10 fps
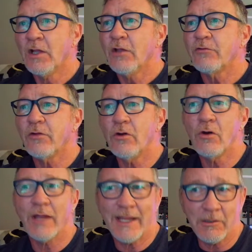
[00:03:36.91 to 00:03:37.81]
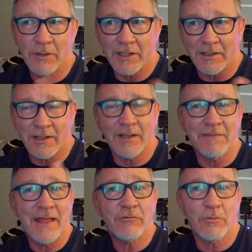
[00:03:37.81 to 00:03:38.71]
So anyway,
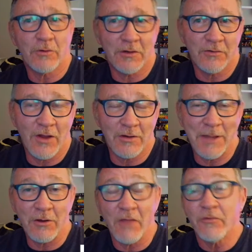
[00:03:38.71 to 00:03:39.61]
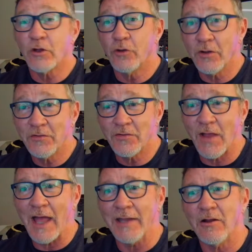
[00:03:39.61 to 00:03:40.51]
that's what we're going to talk about on the good
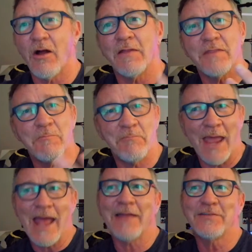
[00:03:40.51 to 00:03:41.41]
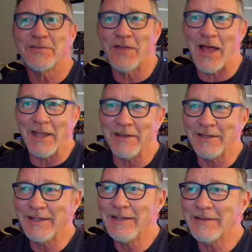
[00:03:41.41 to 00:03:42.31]
side. On the bad side,
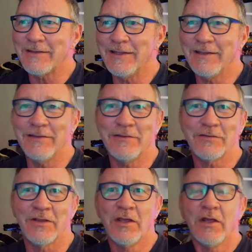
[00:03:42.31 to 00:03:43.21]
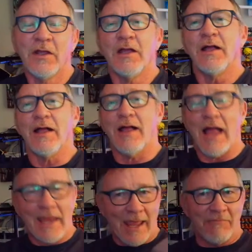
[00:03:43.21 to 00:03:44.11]
it is...
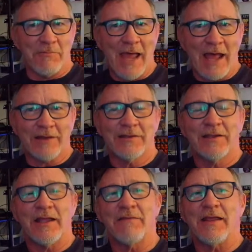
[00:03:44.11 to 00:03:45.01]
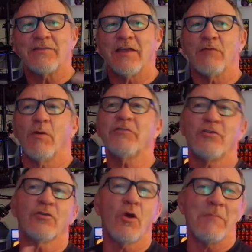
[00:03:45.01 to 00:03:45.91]
I have a Mac, and they say once
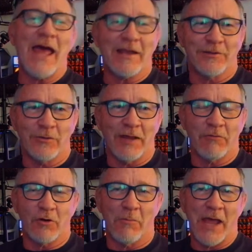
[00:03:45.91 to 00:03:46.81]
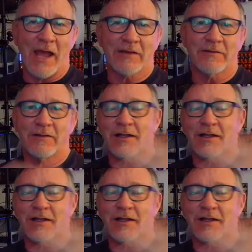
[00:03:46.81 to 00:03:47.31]
you go Mac, you never go back.